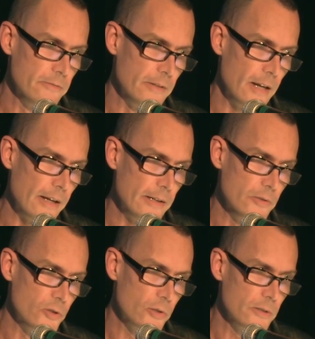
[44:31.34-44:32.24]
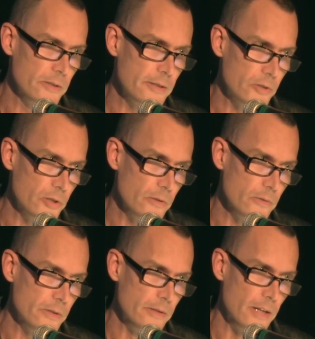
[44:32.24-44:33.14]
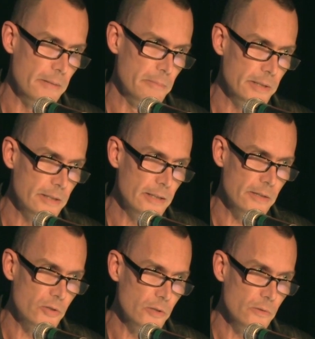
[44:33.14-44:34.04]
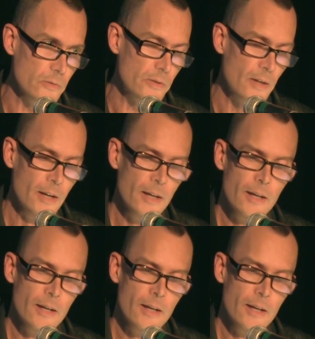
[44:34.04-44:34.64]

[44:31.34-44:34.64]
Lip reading: of insurance issues and liability issues.